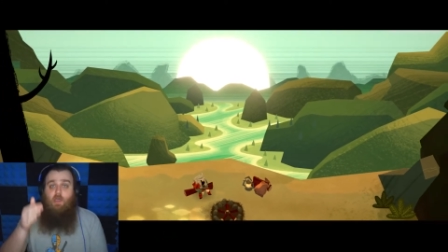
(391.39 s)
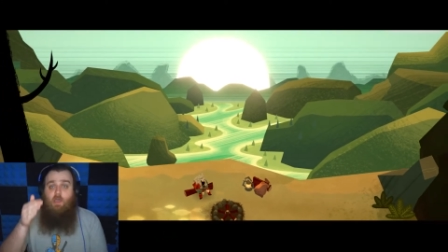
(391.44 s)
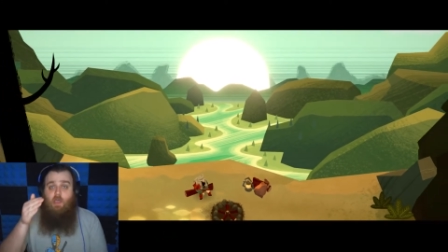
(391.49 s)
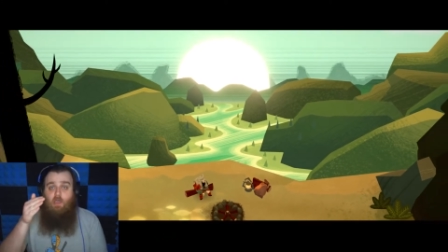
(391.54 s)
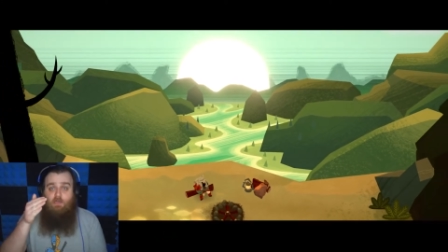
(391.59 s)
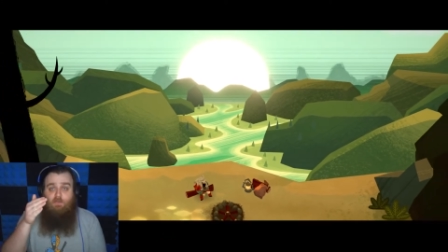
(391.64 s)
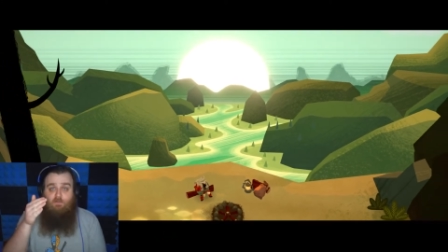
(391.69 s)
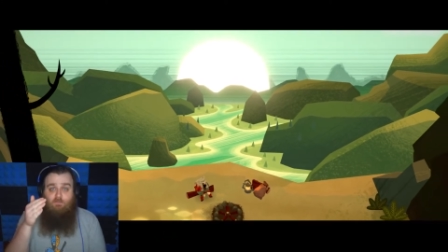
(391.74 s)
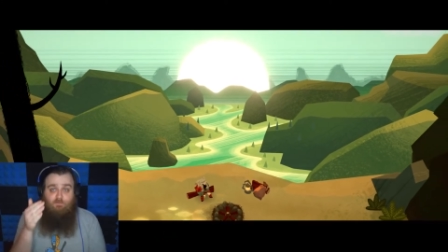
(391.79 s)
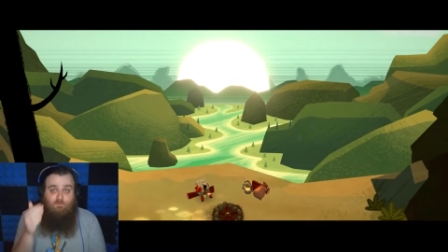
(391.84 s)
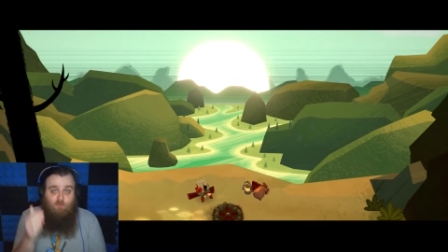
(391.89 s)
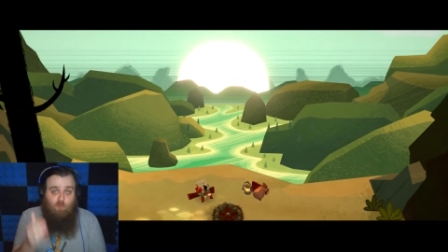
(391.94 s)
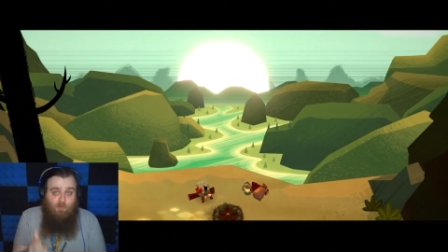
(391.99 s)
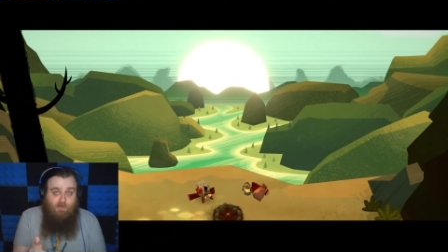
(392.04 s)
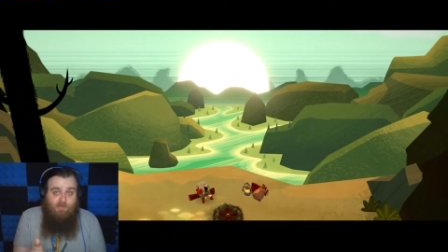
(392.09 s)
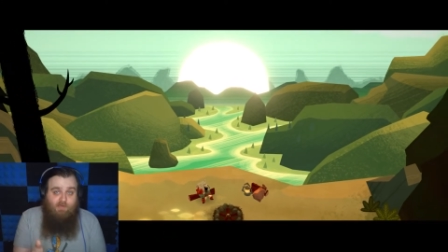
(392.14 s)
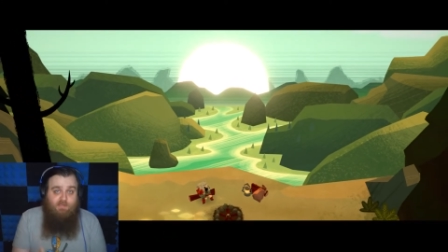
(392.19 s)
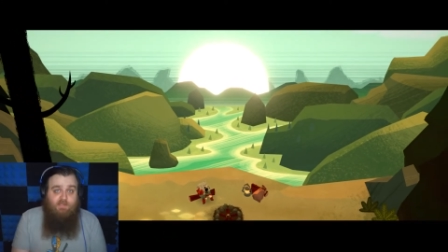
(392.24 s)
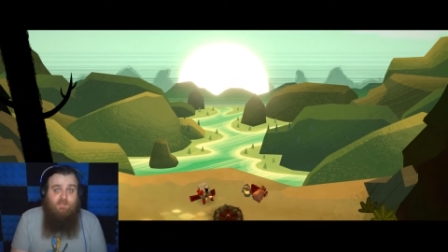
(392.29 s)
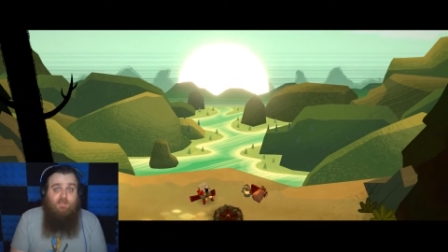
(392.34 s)
I need
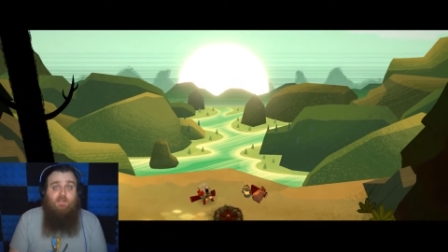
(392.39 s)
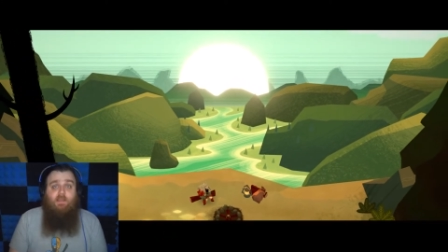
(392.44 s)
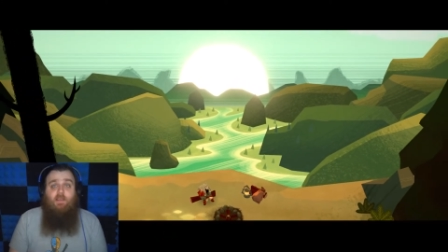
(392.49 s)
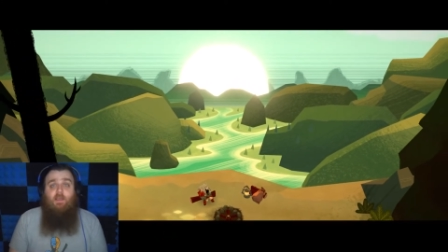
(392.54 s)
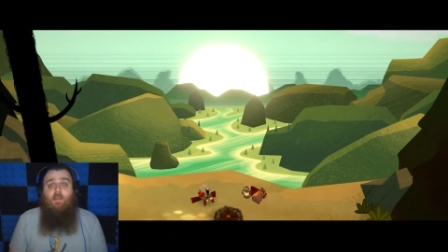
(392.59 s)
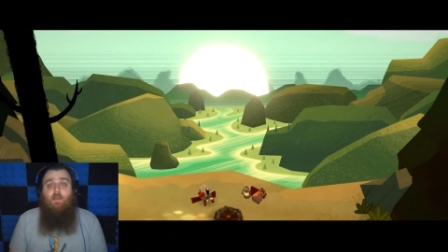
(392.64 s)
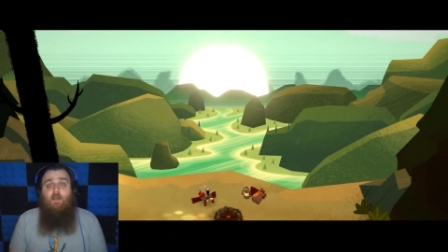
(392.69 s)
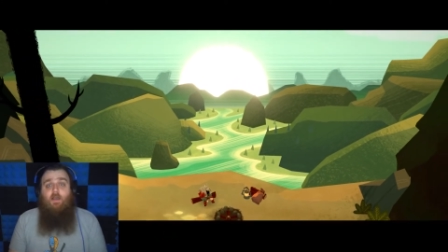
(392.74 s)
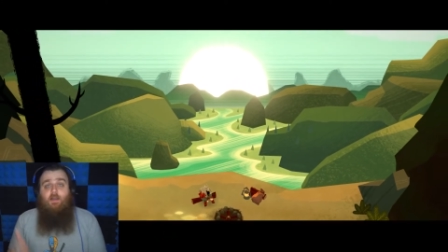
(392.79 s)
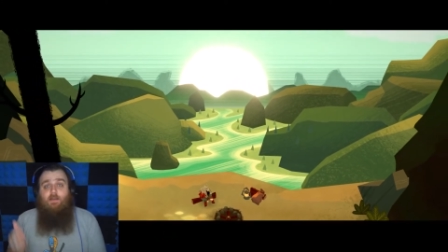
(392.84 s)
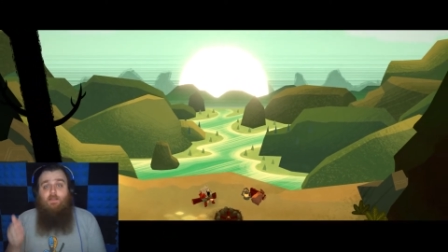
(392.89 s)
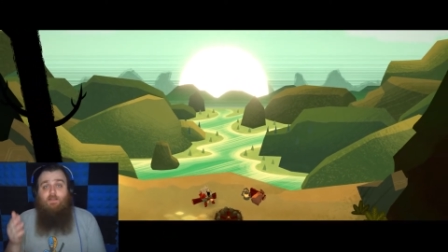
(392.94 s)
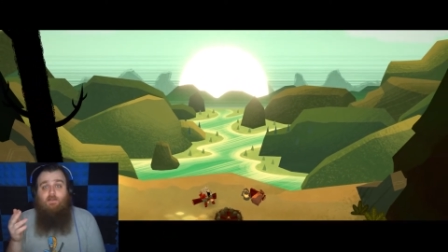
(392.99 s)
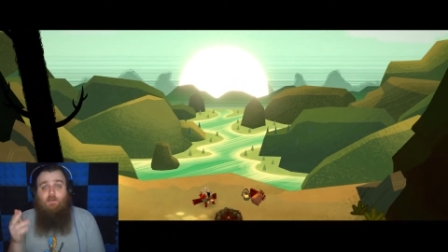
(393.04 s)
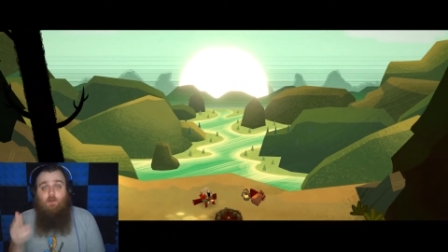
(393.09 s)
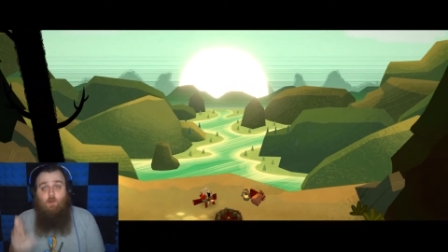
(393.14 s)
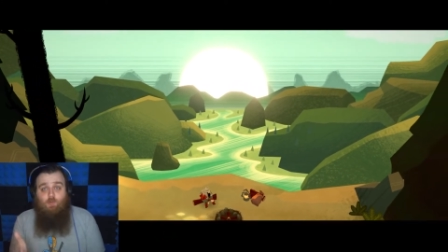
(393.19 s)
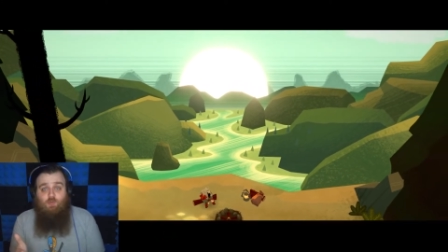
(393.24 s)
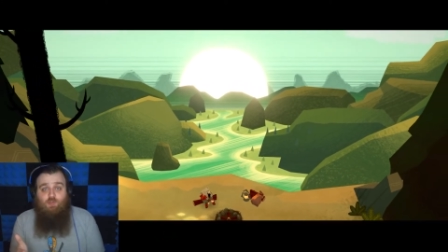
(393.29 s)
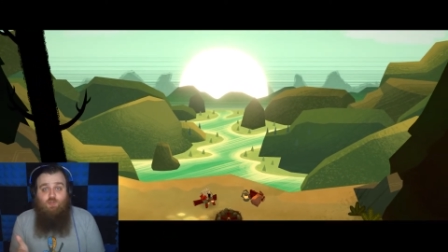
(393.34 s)
fluidity. I need
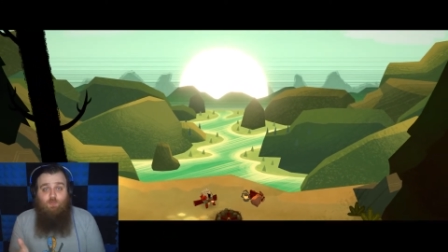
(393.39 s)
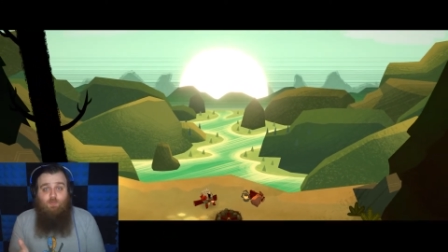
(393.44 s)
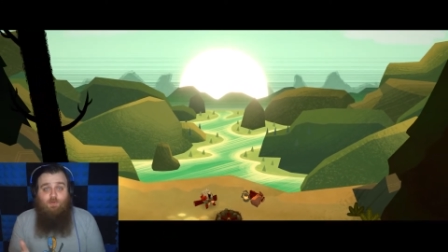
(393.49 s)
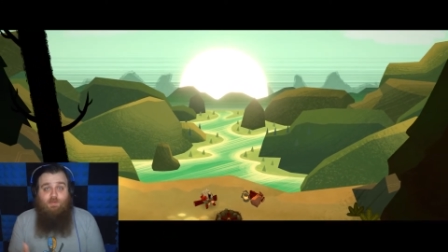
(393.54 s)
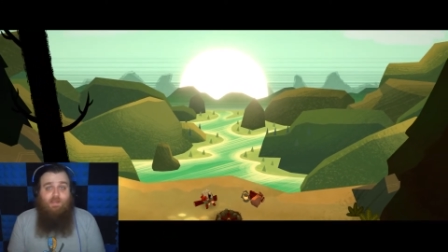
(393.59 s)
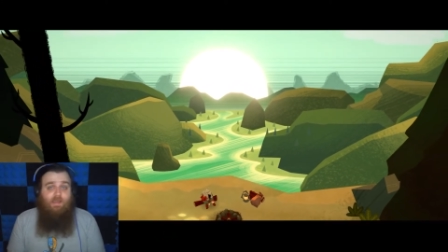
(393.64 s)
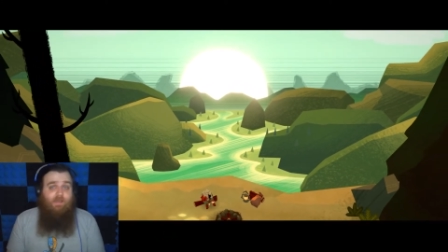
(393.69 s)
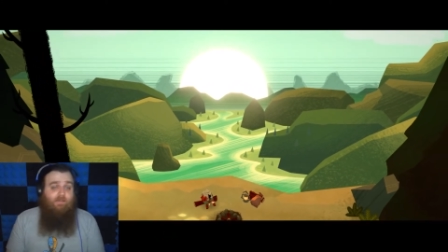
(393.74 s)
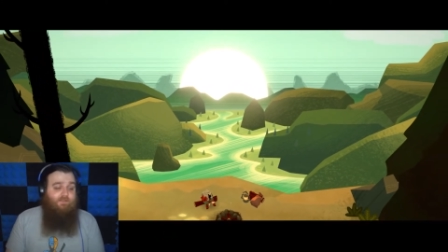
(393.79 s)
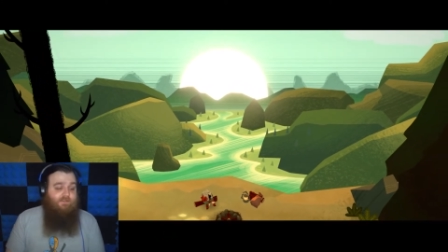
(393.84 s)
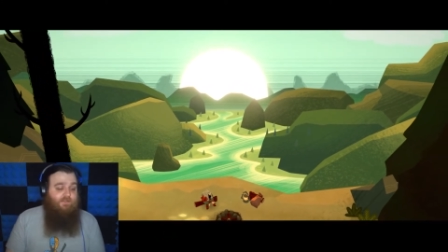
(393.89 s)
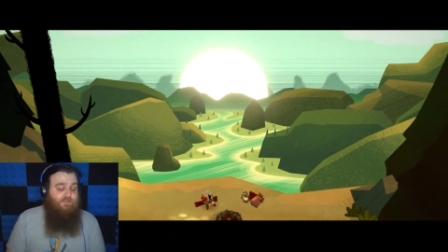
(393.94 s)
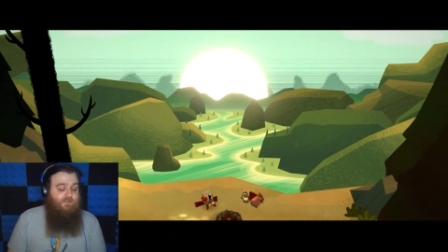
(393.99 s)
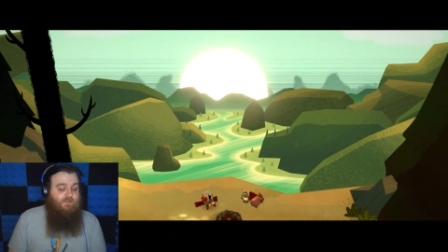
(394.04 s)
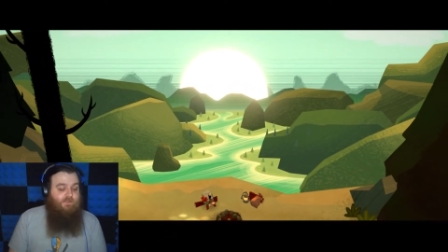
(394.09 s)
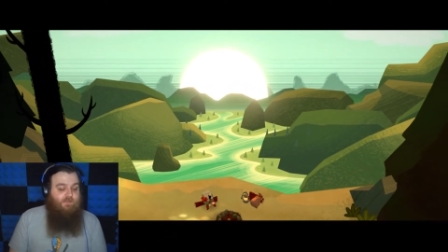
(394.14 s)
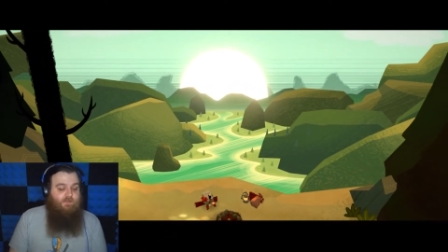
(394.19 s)
no stupid deaths.